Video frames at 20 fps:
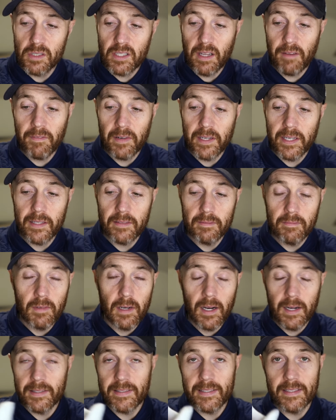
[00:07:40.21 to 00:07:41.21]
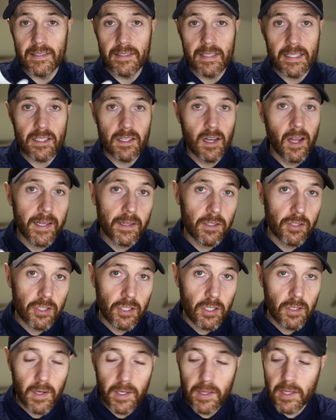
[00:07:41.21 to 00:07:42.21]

Definitely, I didn't dislike the shoe.